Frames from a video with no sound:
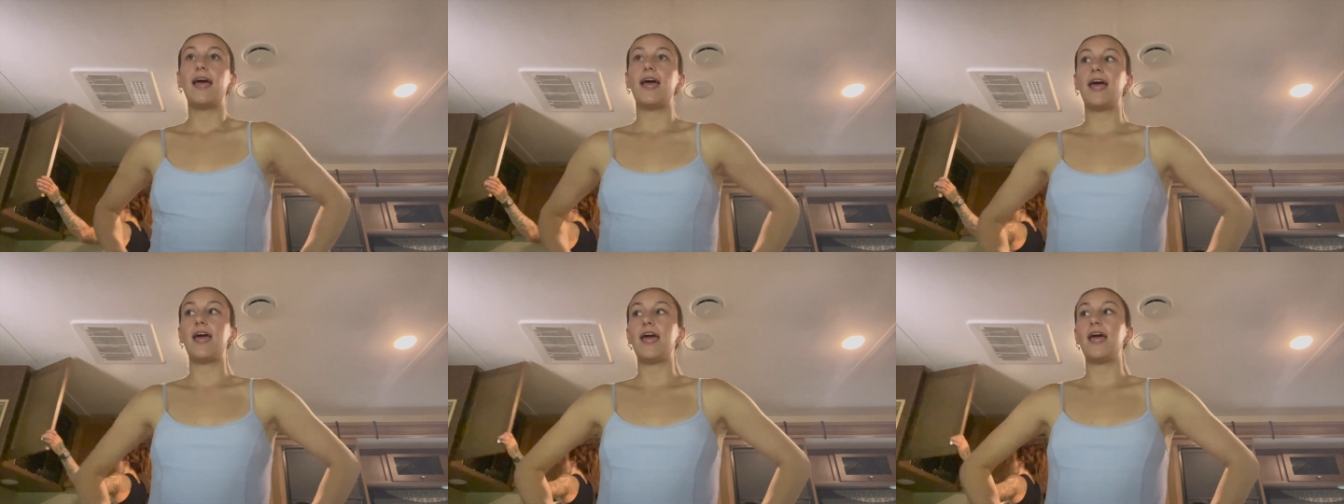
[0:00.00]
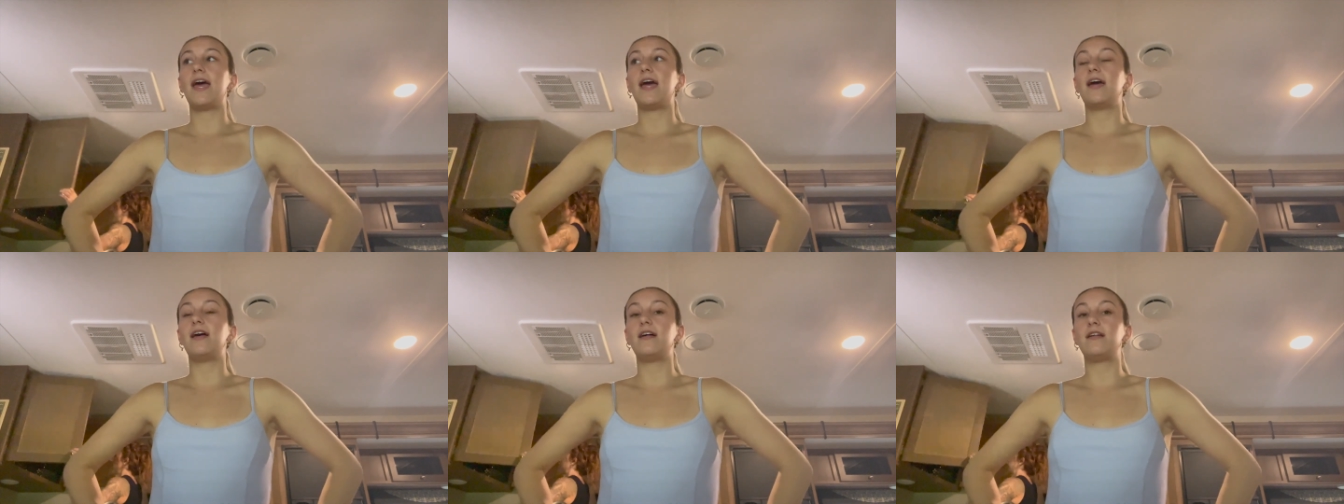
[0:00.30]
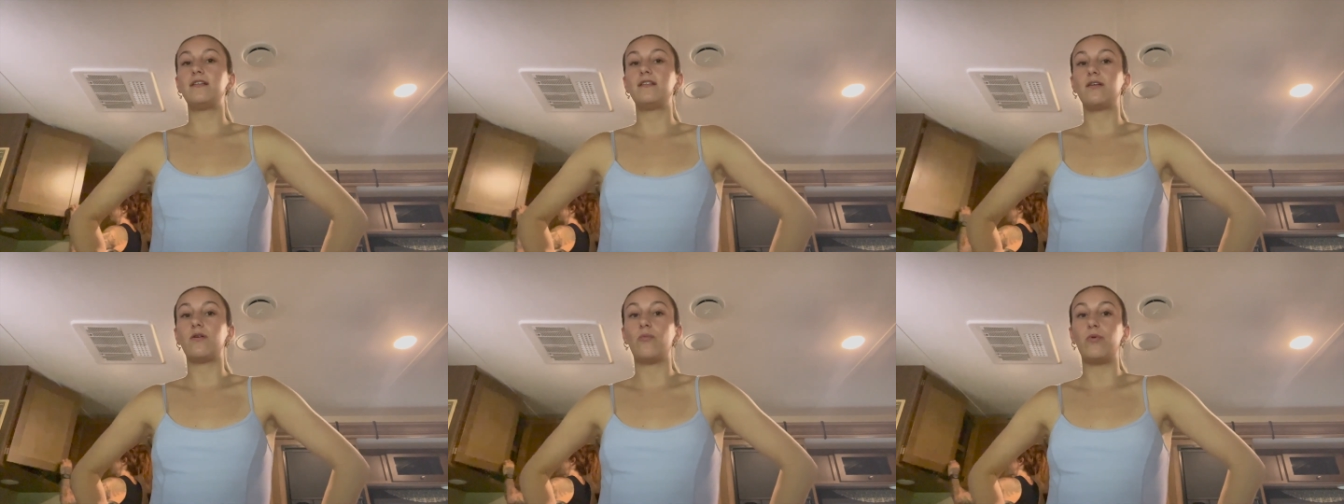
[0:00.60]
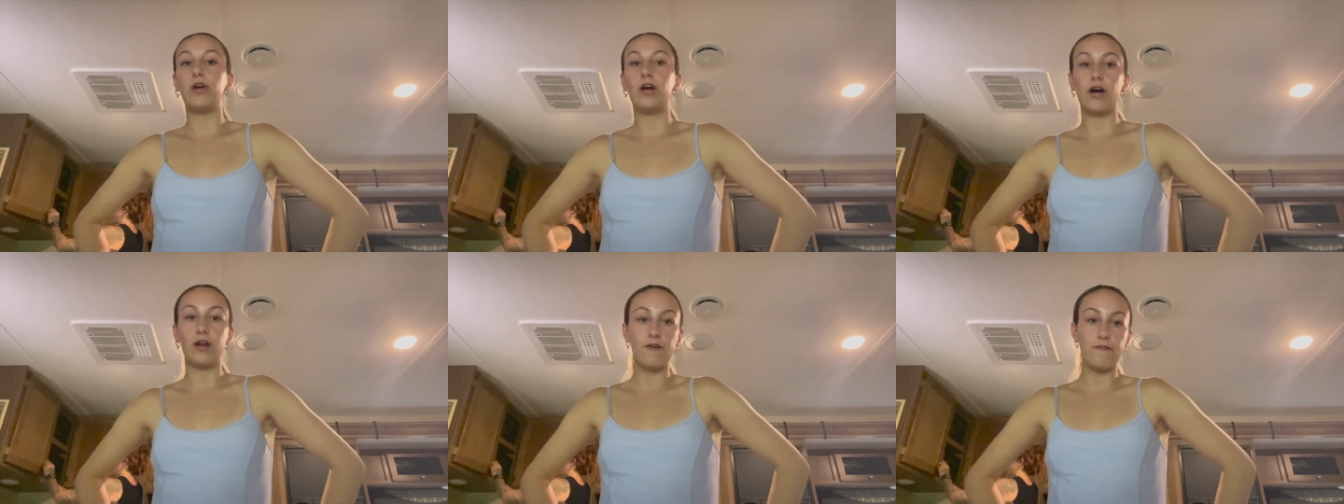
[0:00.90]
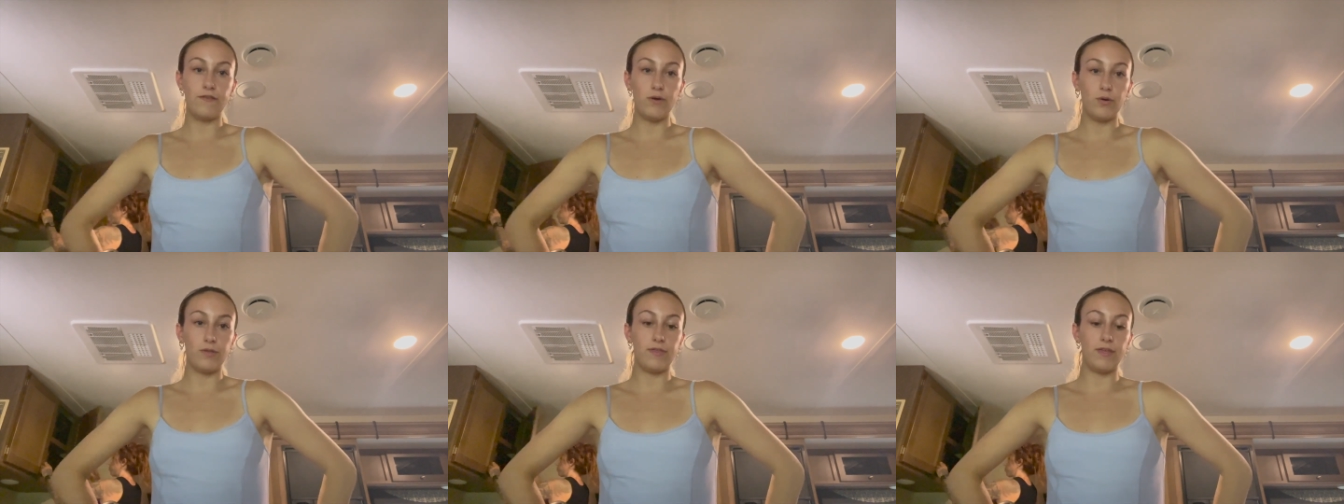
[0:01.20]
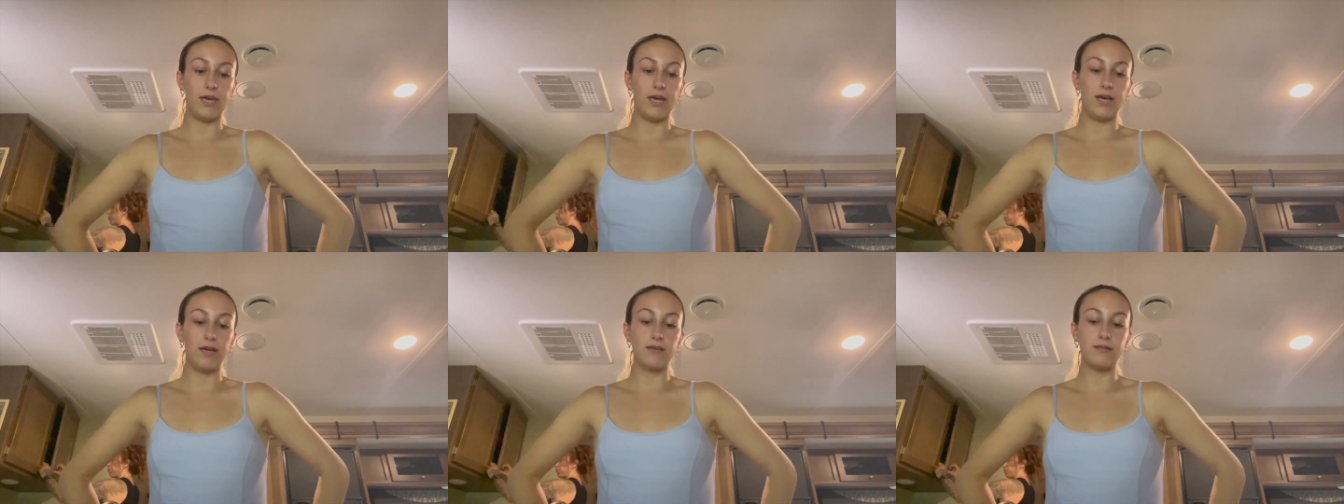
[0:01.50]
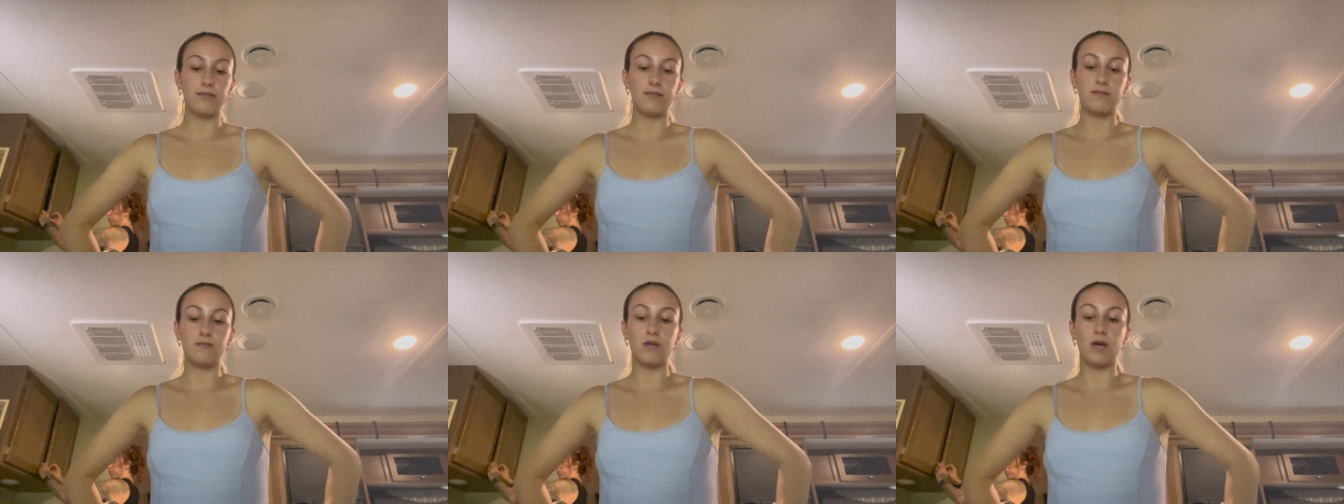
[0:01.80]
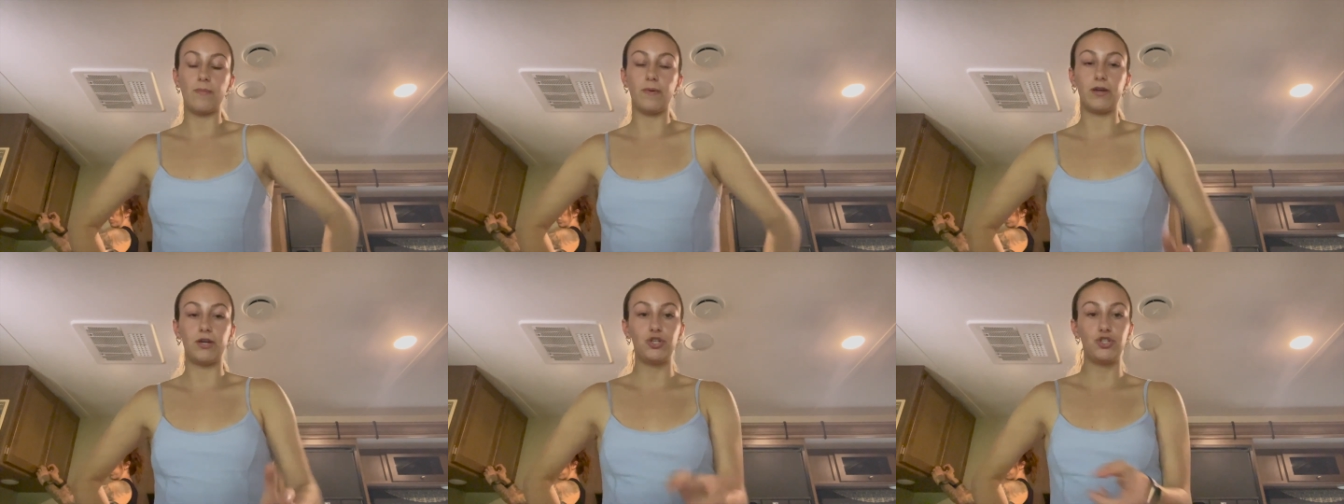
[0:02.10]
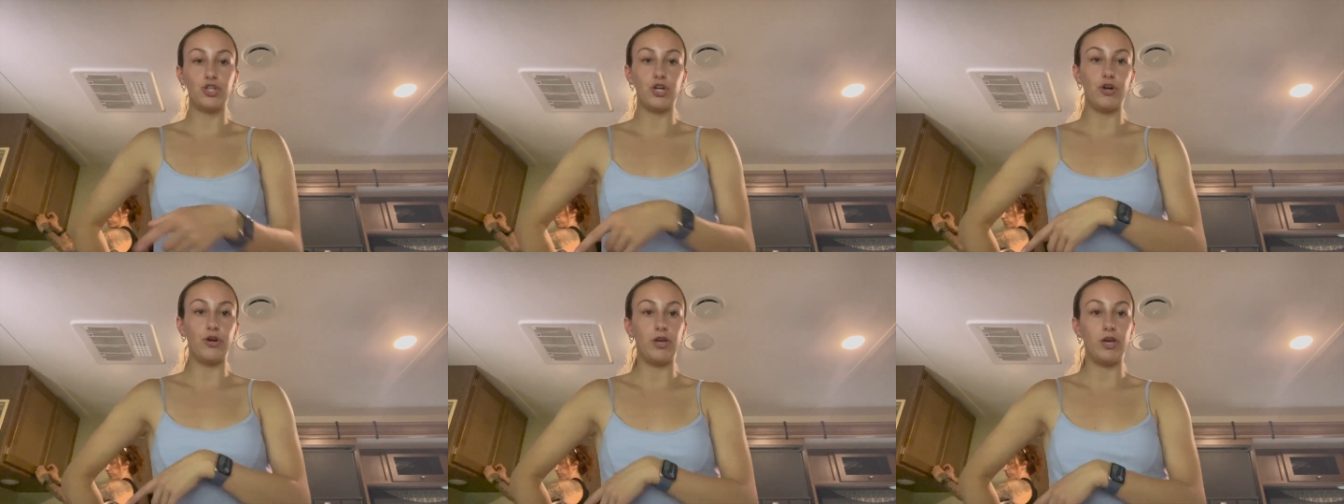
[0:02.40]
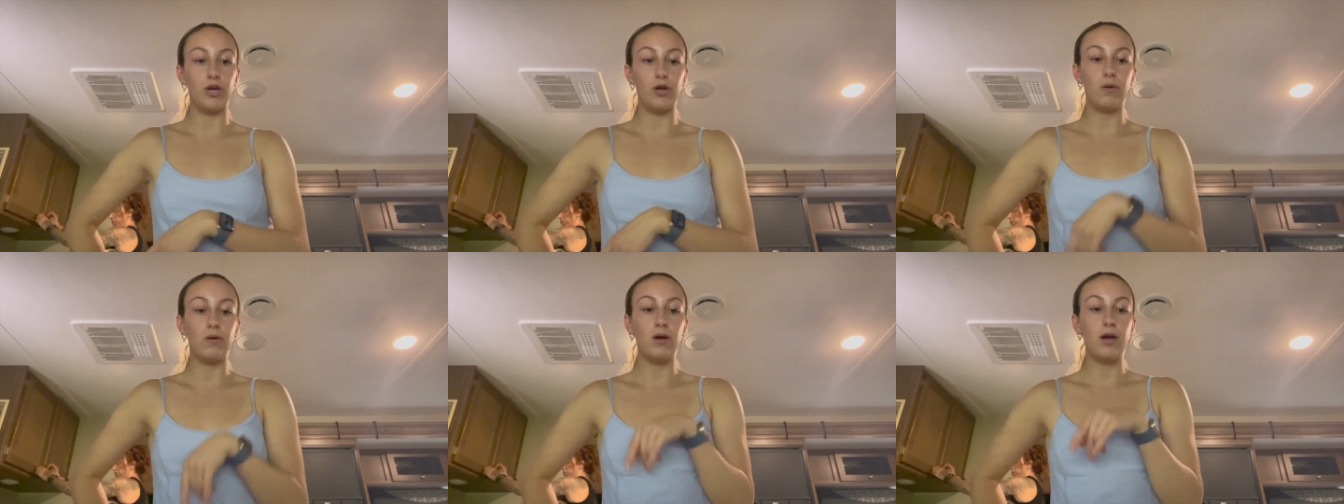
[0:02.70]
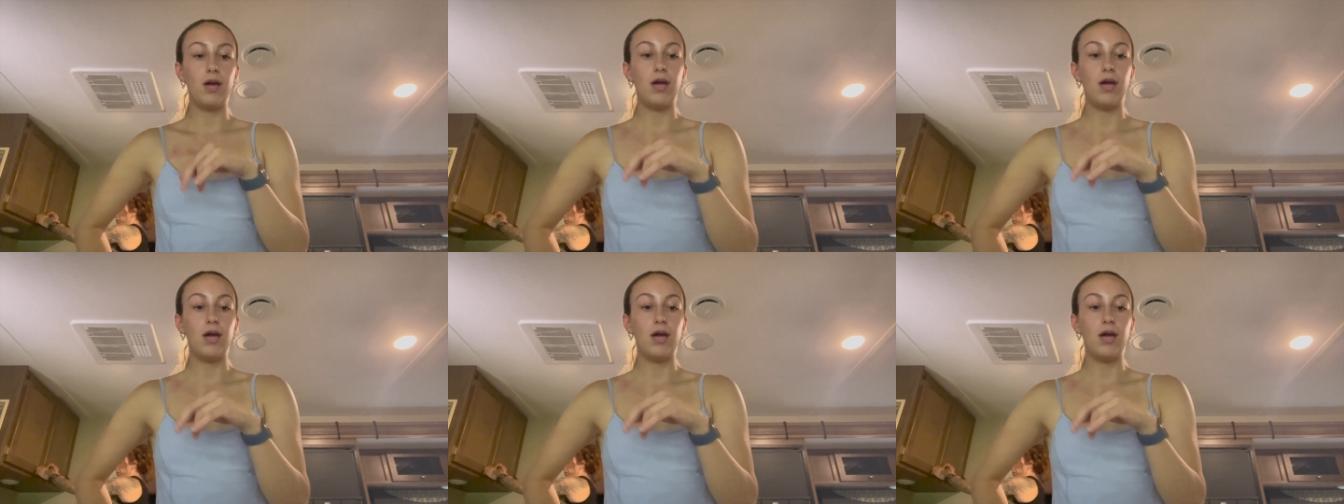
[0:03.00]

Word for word: and we got a few things, so I'm gonna show you.